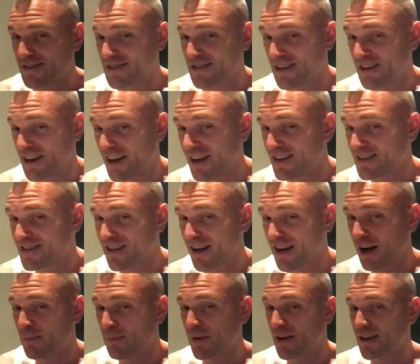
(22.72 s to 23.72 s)
Today's
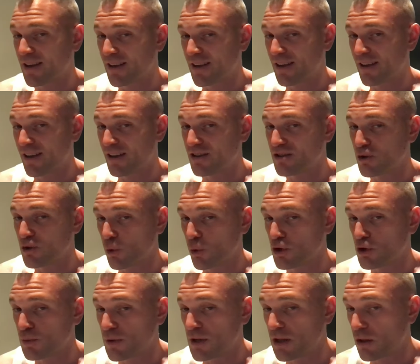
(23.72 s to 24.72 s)
topic is
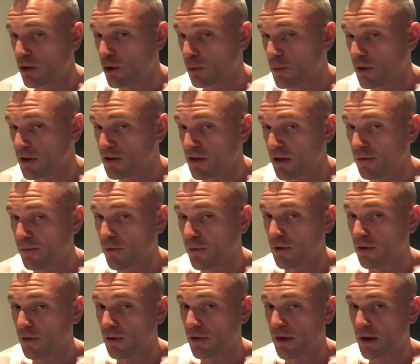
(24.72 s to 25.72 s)
going to be a little bit
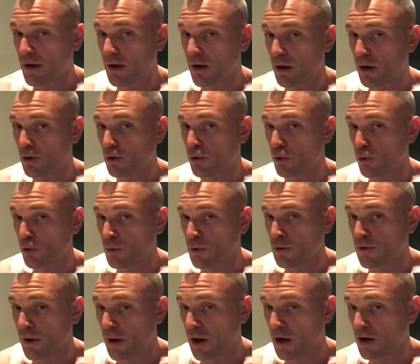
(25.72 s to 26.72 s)
different than our normal
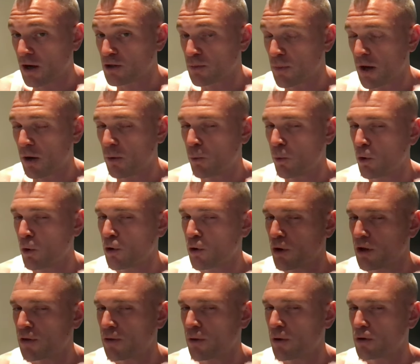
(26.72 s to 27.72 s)
talks about
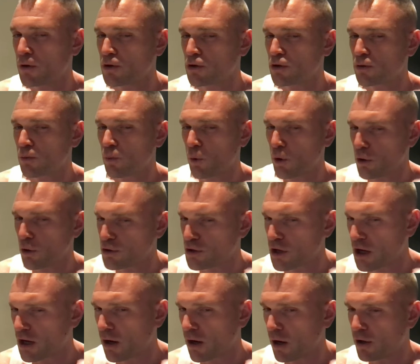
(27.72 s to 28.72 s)
warrior ethos, warrior
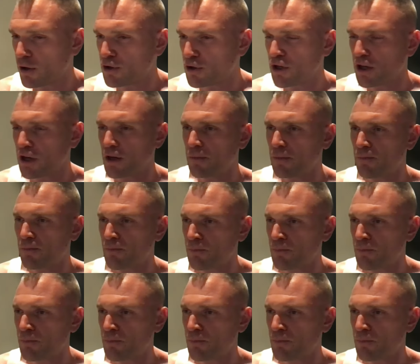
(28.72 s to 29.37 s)
psychology,